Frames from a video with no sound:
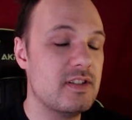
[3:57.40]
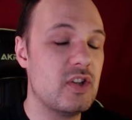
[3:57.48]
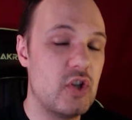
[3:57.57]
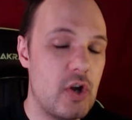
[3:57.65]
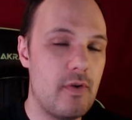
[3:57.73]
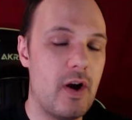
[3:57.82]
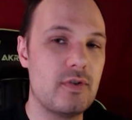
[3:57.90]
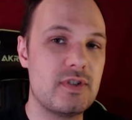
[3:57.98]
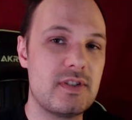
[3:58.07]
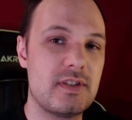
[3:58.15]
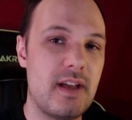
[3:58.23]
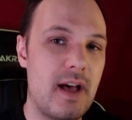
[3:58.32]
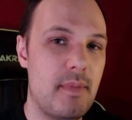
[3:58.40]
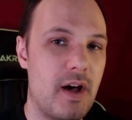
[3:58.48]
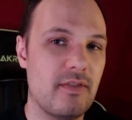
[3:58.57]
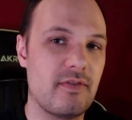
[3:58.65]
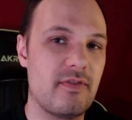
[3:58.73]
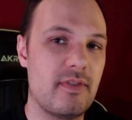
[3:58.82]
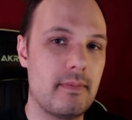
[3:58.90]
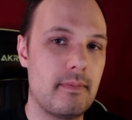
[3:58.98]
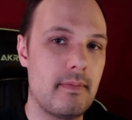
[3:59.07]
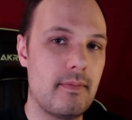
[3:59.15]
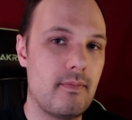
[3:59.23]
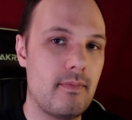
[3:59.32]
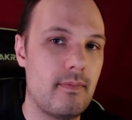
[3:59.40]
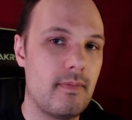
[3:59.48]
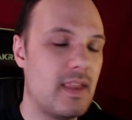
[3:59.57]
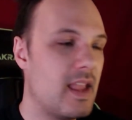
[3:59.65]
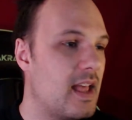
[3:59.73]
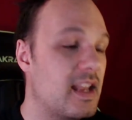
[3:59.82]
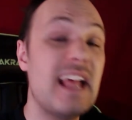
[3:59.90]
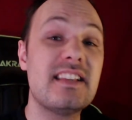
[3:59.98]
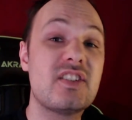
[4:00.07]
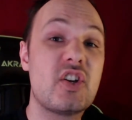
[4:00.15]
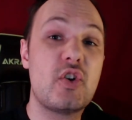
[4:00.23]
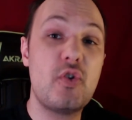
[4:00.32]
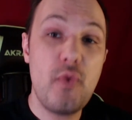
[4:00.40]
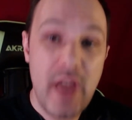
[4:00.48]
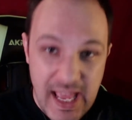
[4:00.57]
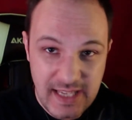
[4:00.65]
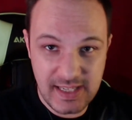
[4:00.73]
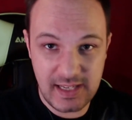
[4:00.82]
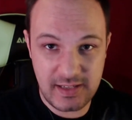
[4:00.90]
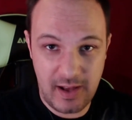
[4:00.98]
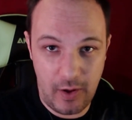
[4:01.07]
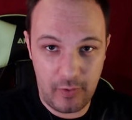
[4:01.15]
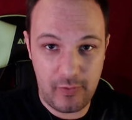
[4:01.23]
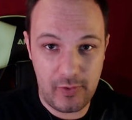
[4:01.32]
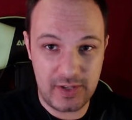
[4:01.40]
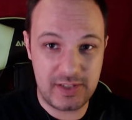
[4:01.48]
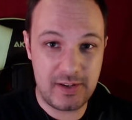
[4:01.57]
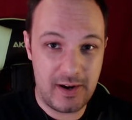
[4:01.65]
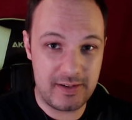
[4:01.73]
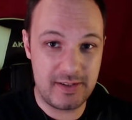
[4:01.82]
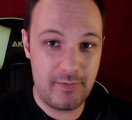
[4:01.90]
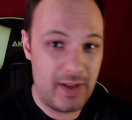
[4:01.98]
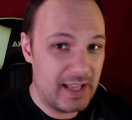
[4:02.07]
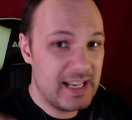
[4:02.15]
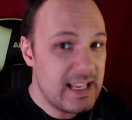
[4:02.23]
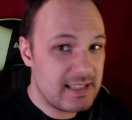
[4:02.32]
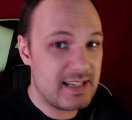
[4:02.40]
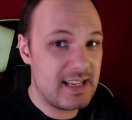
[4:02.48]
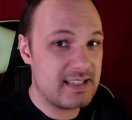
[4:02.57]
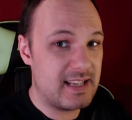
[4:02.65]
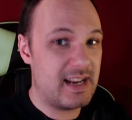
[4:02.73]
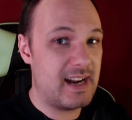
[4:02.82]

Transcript: euros a month. That's crazy talk for a starter, but at least it is in the